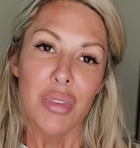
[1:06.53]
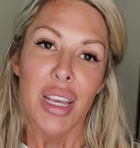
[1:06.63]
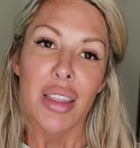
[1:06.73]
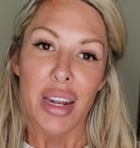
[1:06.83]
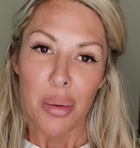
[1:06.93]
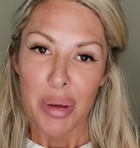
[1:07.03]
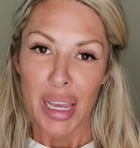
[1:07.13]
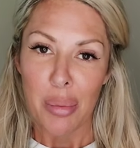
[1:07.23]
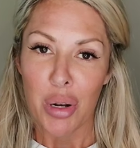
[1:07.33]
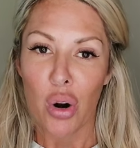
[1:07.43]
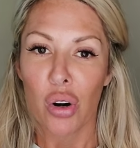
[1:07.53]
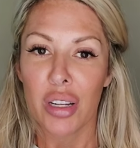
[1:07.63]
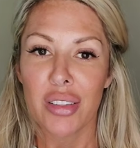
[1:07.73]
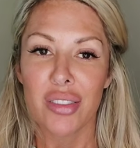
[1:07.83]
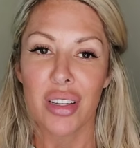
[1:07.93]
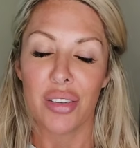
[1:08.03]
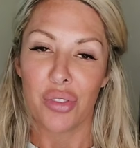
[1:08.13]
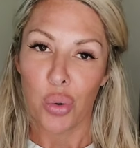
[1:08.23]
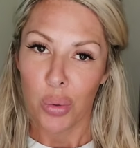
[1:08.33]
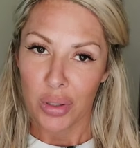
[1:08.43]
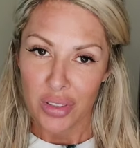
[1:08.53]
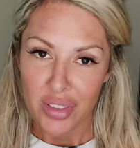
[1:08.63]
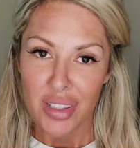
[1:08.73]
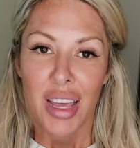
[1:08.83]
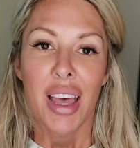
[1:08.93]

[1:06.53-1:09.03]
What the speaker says: and then I became an artist, and of course